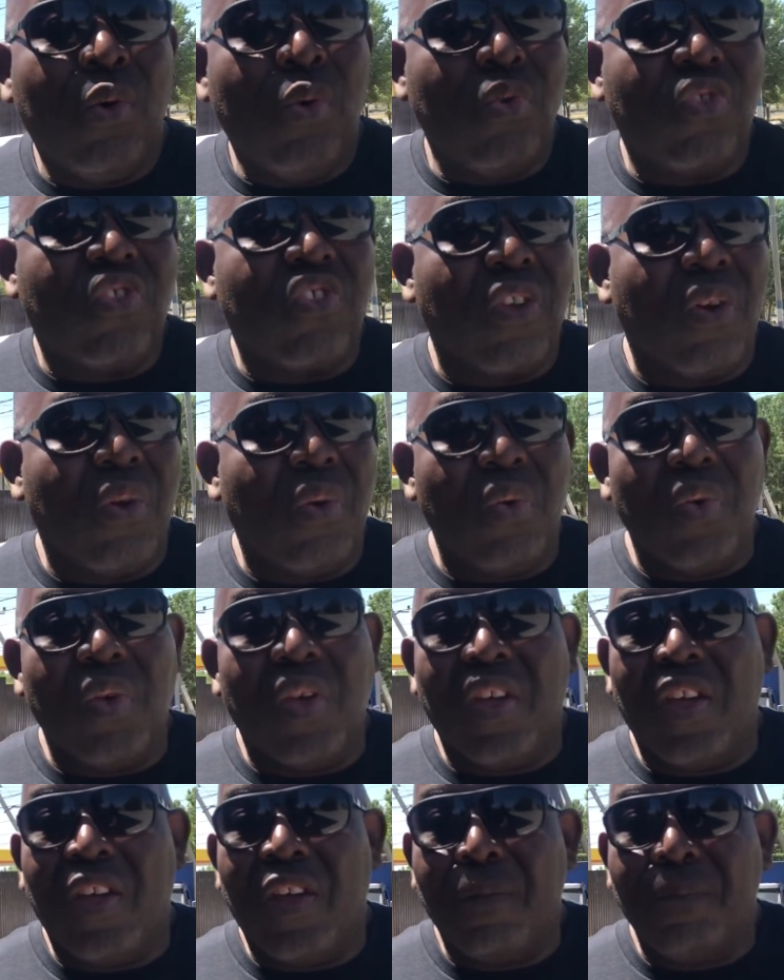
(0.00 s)
also
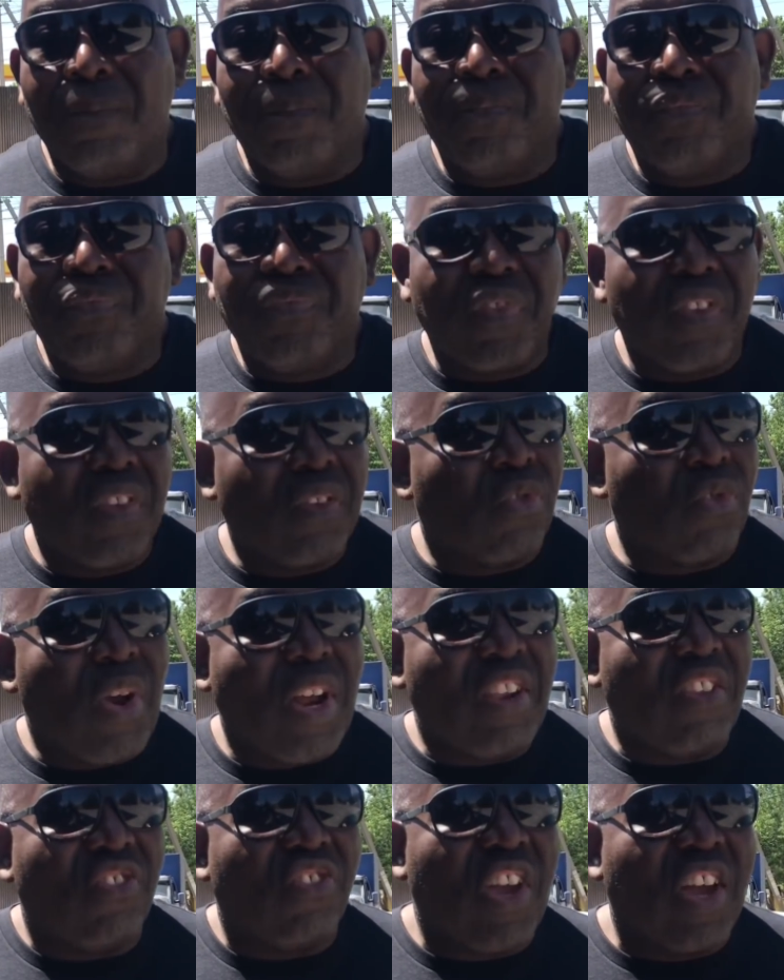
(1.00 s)
um,
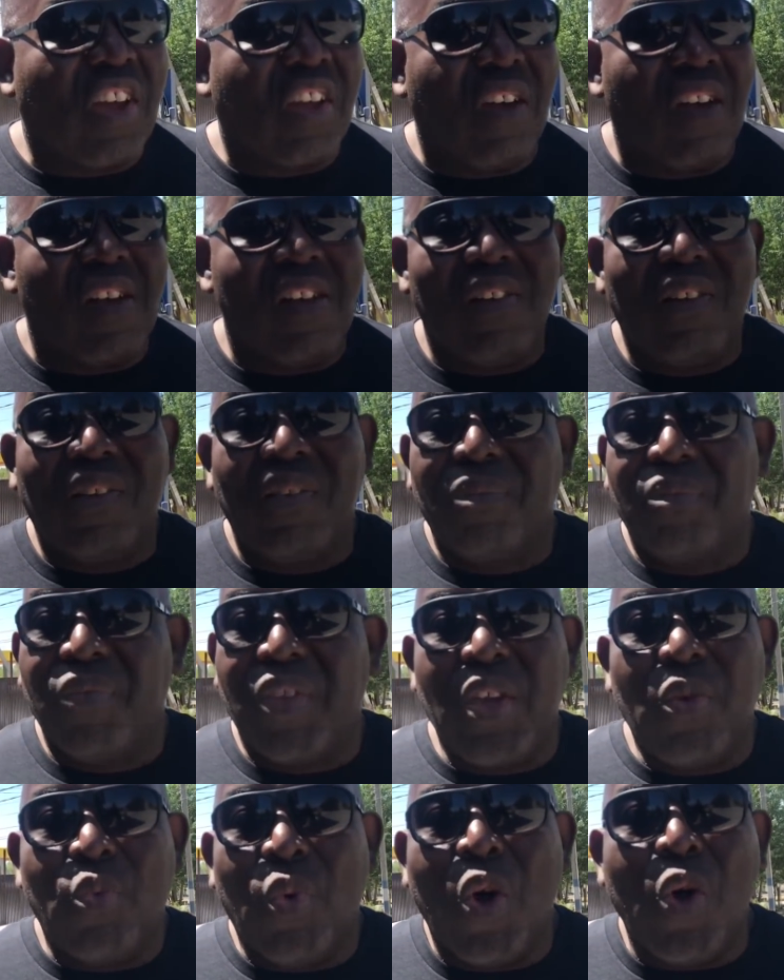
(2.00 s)
Granit Xhaka,
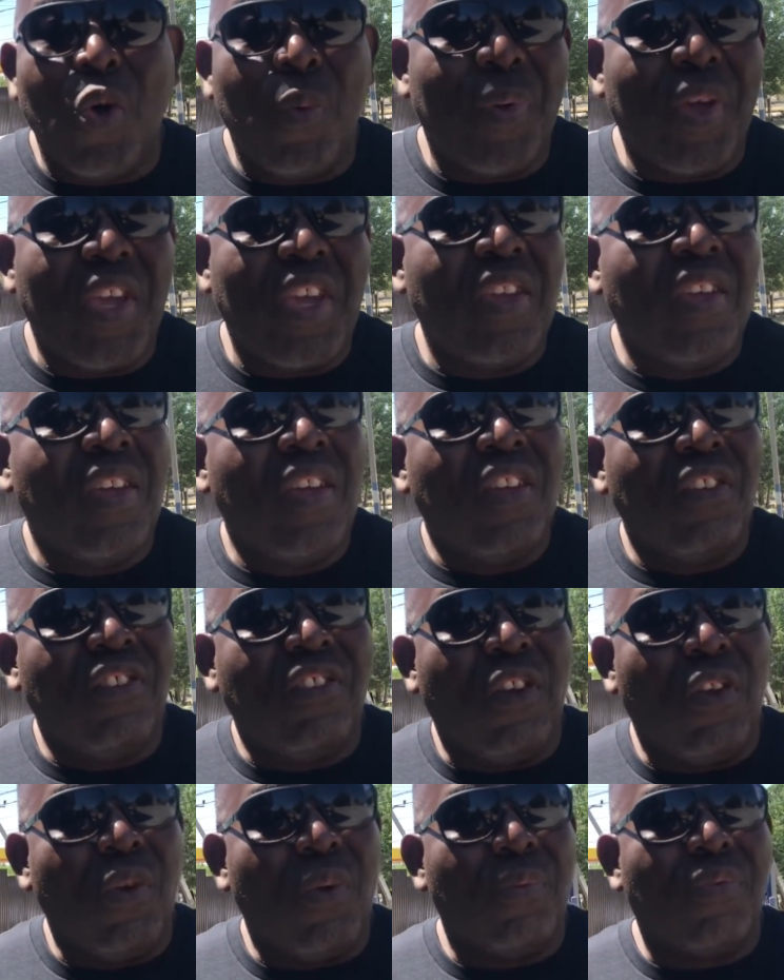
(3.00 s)
Iwobi.
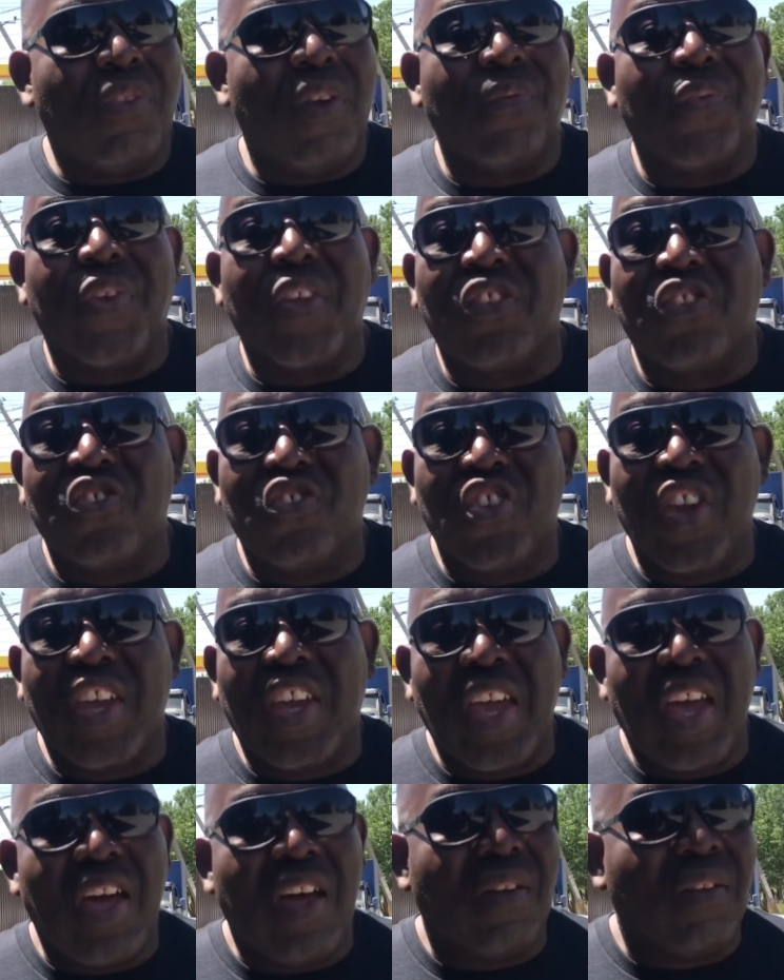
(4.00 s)
So don't forget to
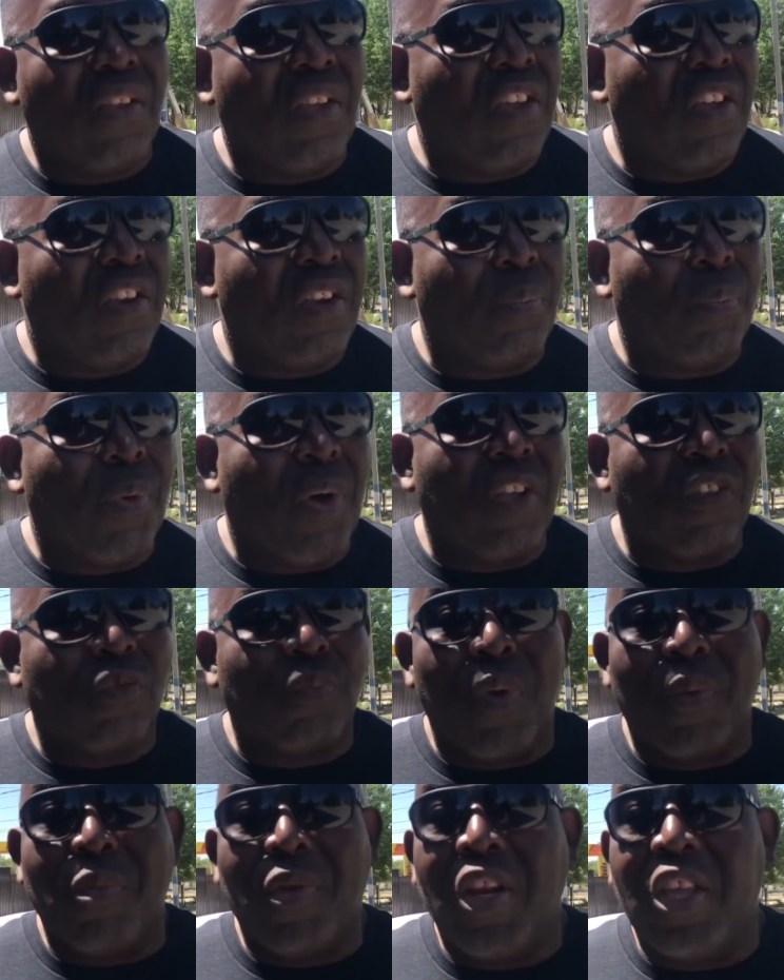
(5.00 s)
check out uh, the Bias
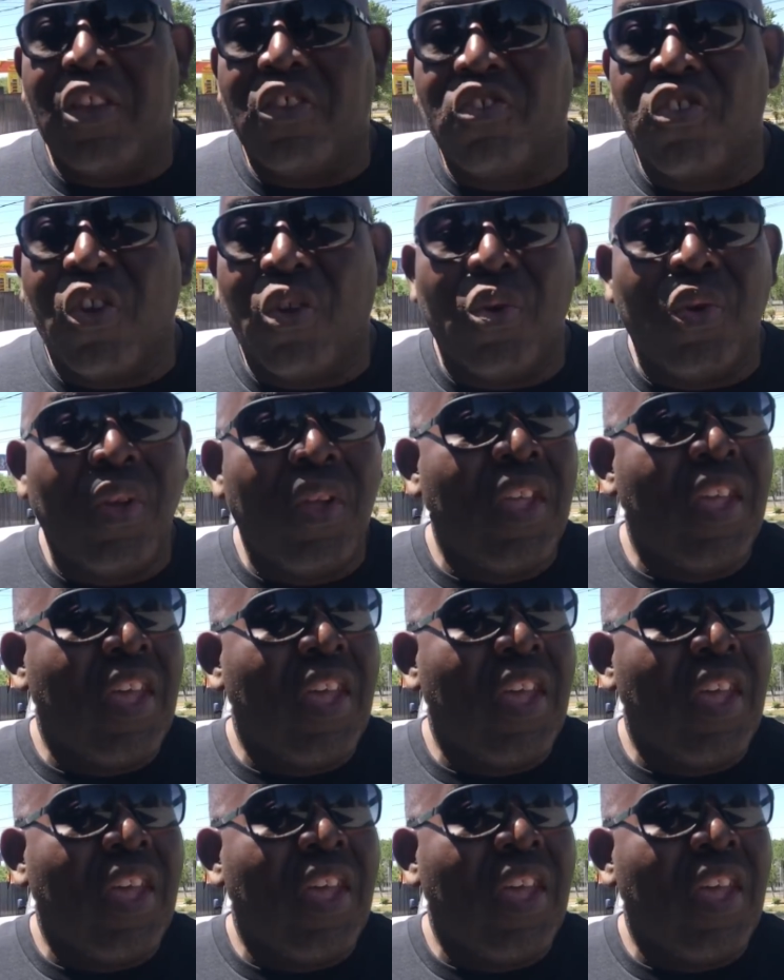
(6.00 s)
Premier League show.